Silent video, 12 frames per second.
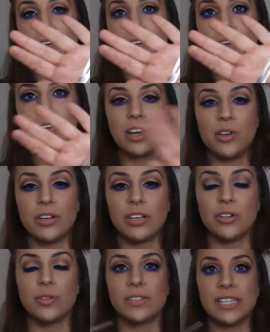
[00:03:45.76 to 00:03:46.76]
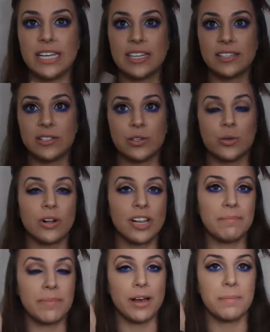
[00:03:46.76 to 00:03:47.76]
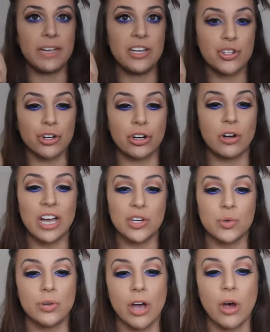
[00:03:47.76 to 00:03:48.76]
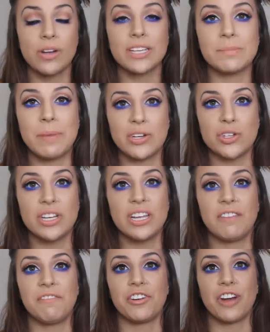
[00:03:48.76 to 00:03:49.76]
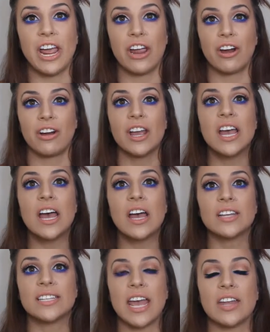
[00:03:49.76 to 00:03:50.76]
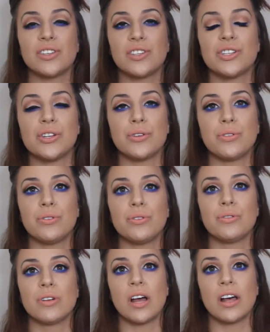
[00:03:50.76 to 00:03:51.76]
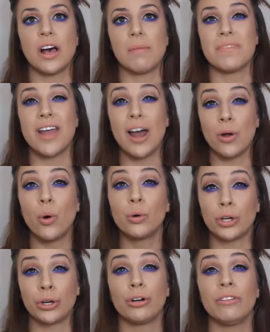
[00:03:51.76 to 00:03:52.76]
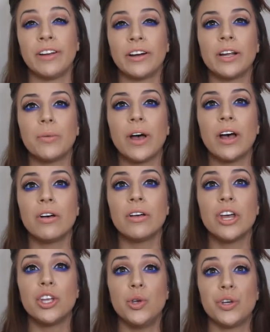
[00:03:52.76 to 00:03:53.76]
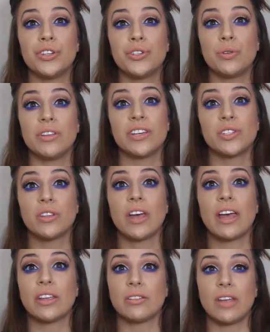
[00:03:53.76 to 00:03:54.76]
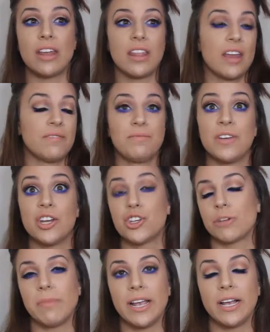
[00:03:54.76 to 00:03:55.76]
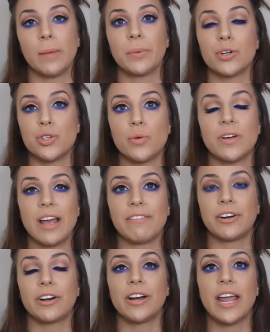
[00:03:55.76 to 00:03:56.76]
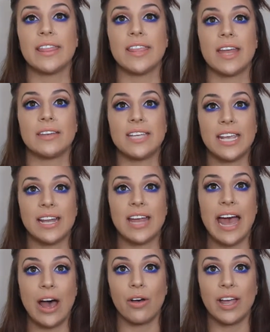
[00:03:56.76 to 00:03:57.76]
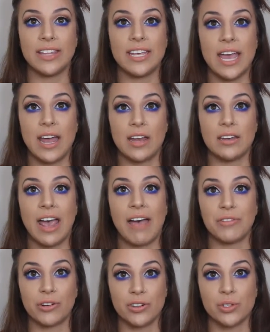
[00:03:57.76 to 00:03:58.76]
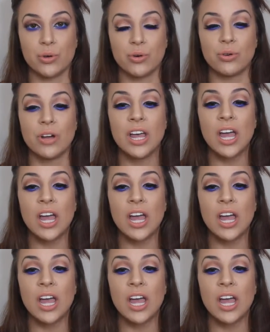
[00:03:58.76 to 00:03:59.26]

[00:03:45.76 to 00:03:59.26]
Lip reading: and you can use these to clip up each curl as you go, especially if your hair tends to not hold curl very well. You can do this and then finish your makeup or do whatever, and then take it out at the end after it's cool.